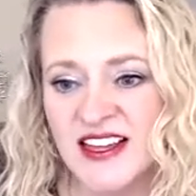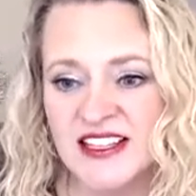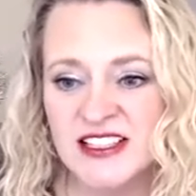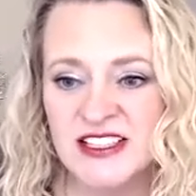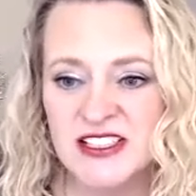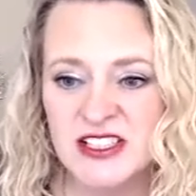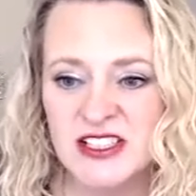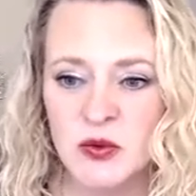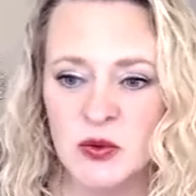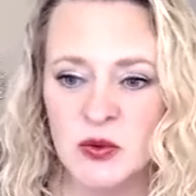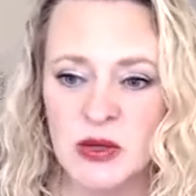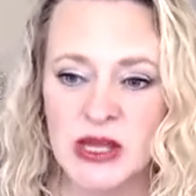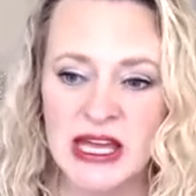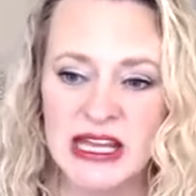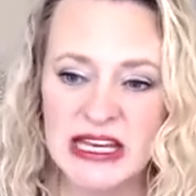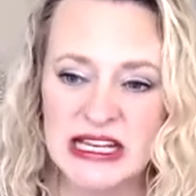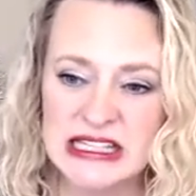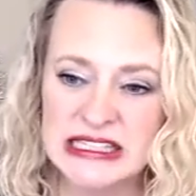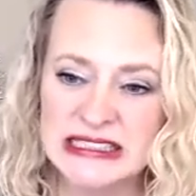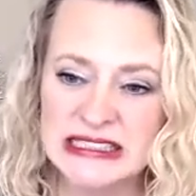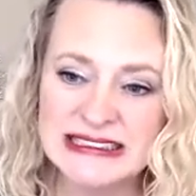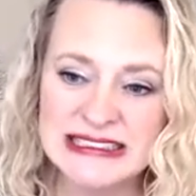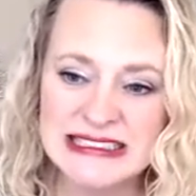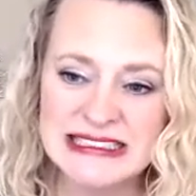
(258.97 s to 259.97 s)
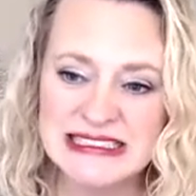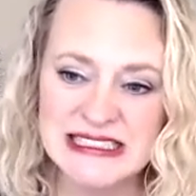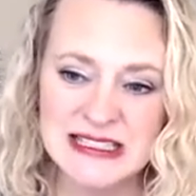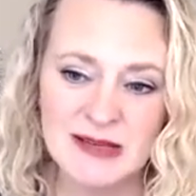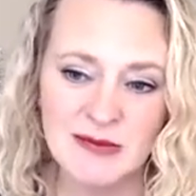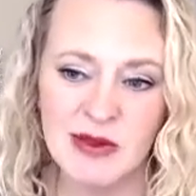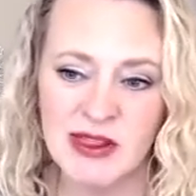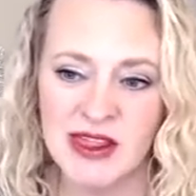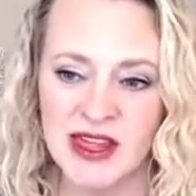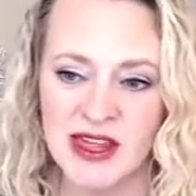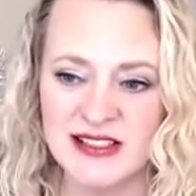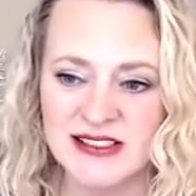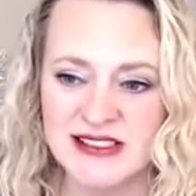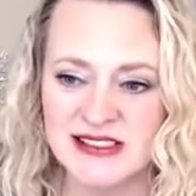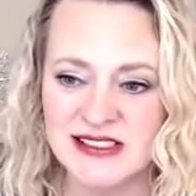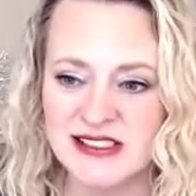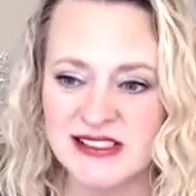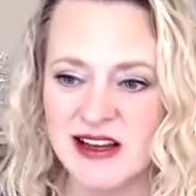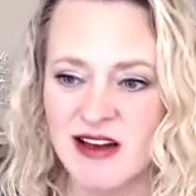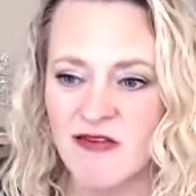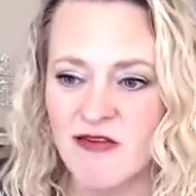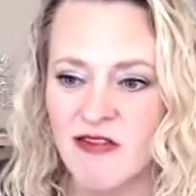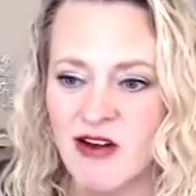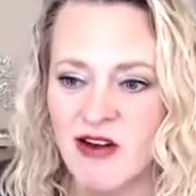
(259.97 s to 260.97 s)
So we kind of clean some of that
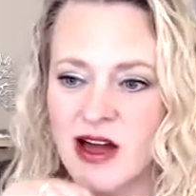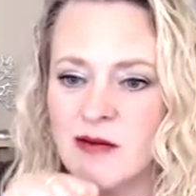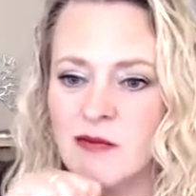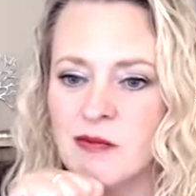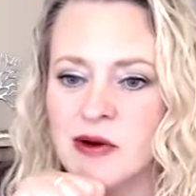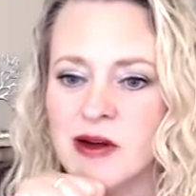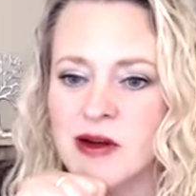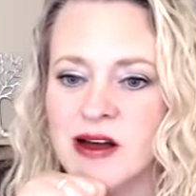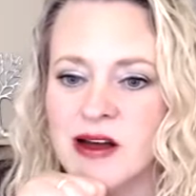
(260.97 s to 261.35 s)
stuff up.